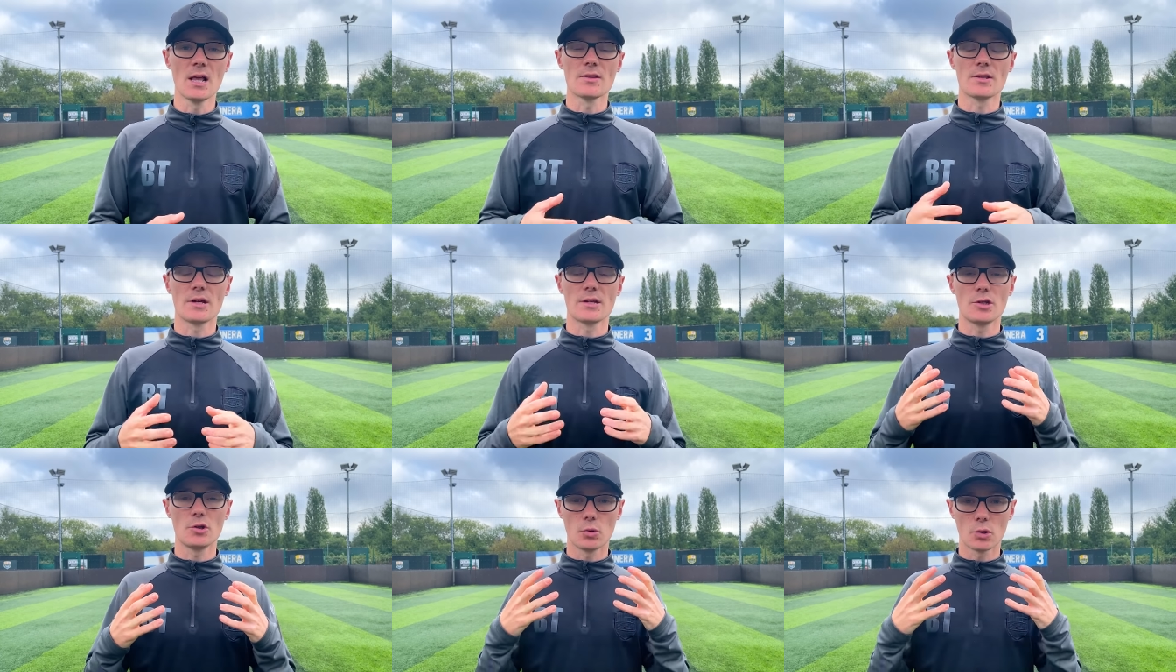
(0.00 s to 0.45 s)

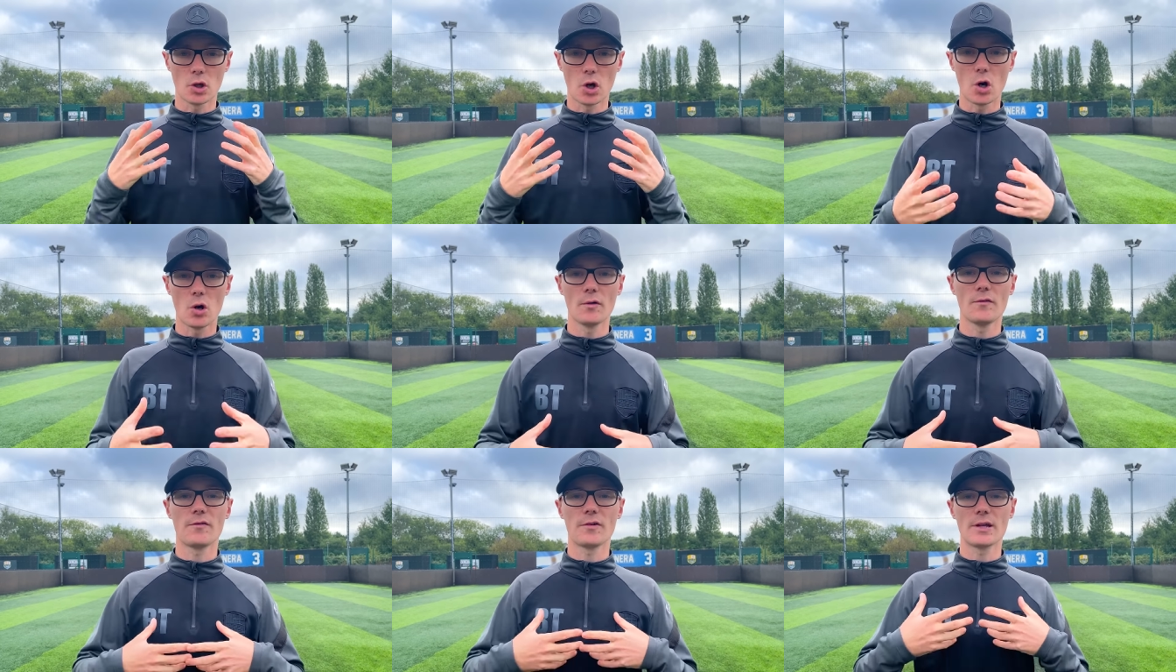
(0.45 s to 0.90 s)
then you will
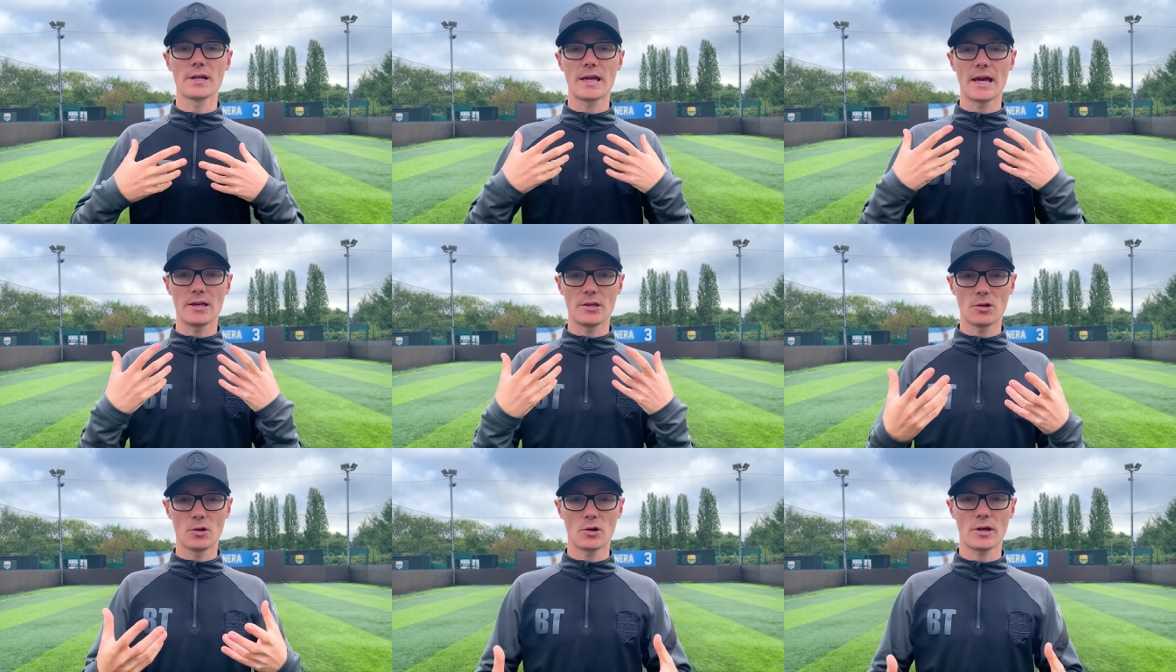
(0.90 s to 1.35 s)
hopefully
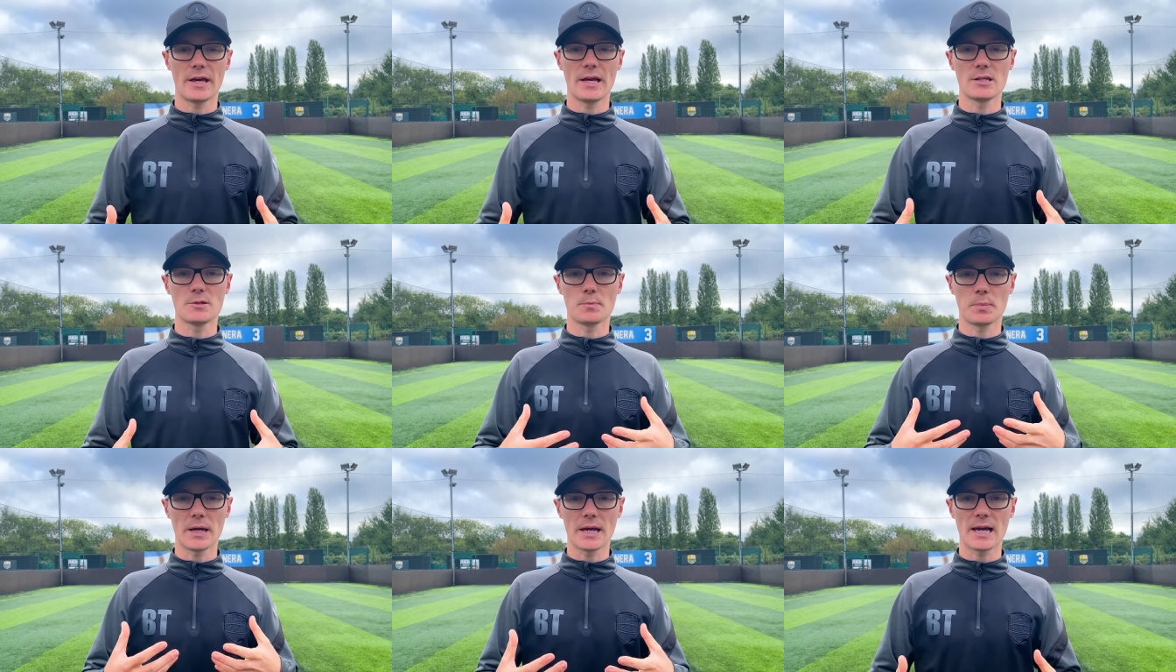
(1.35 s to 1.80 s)
get your
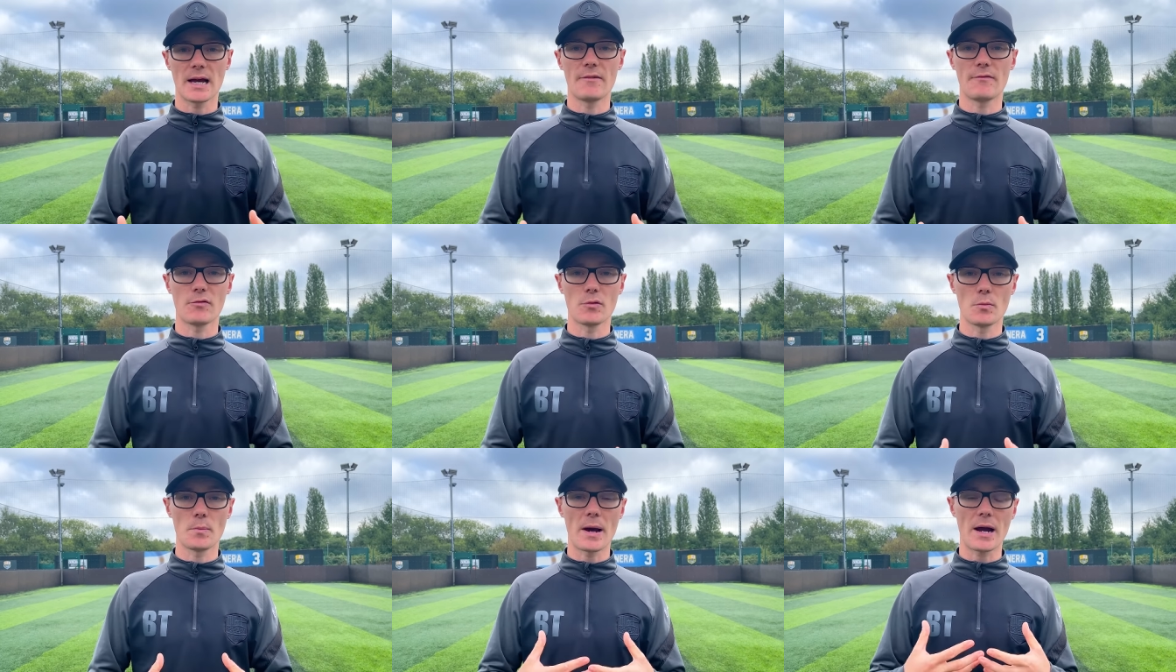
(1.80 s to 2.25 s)
kids playing out
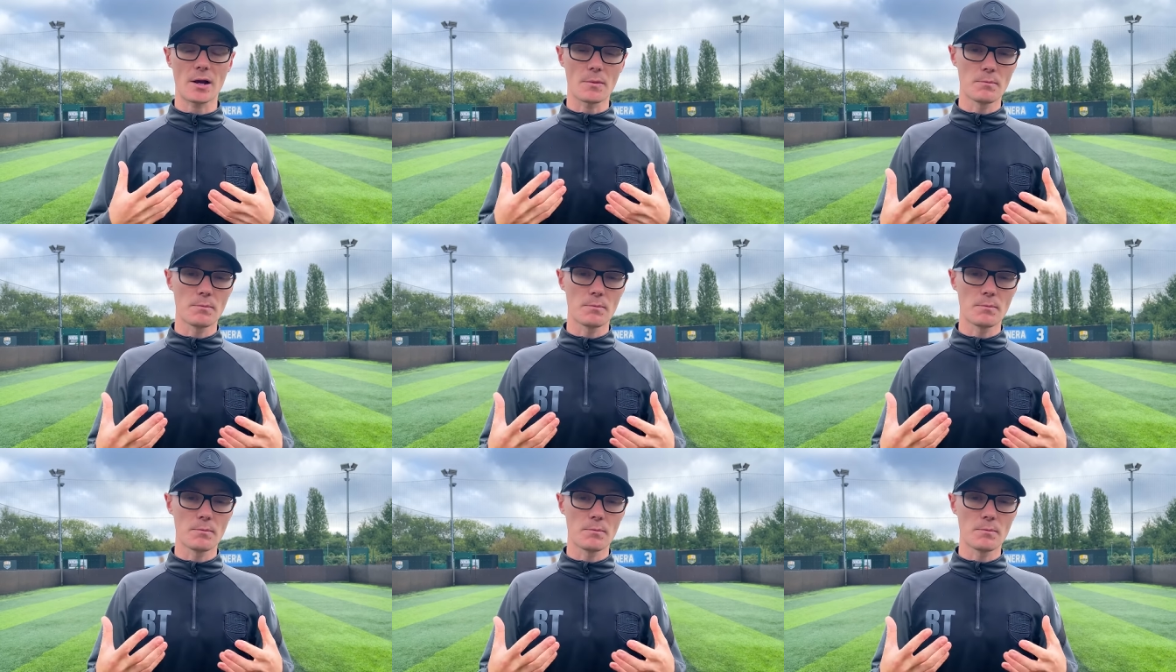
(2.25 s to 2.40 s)
from the back